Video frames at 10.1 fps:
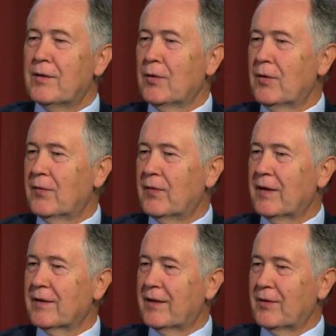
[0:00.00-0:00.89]
do you
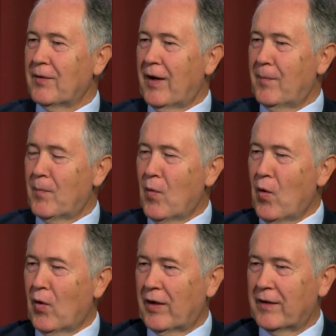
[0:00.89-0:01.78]
feel that you are
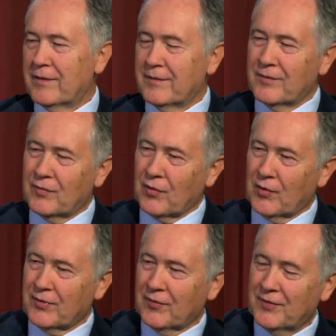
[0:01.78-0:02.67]
more
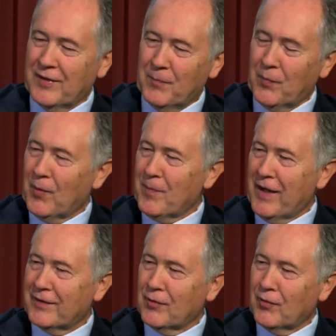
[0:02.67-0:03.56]
sort of
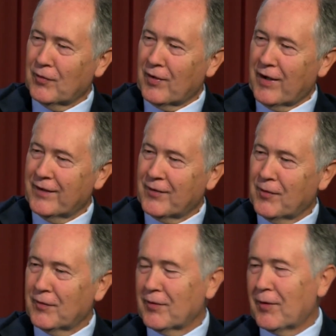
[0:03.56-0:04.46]
diplomat, honorary
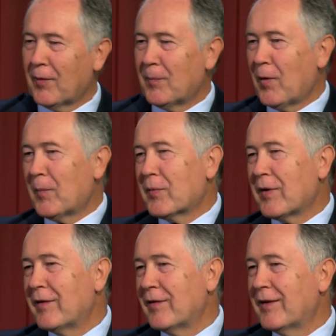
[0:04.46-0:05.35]
consul, or more
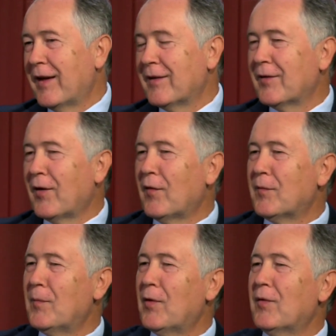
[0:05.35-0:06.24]
president of
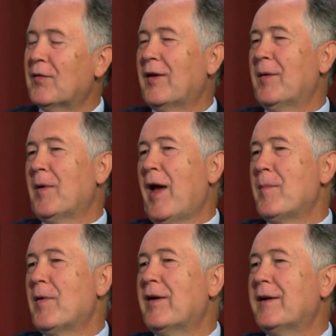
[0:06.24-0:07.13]
museum
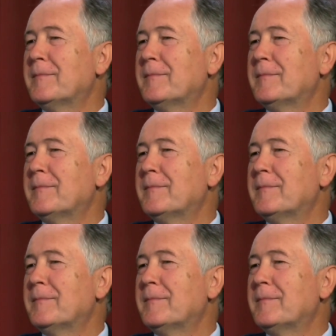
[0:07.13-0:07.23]
library?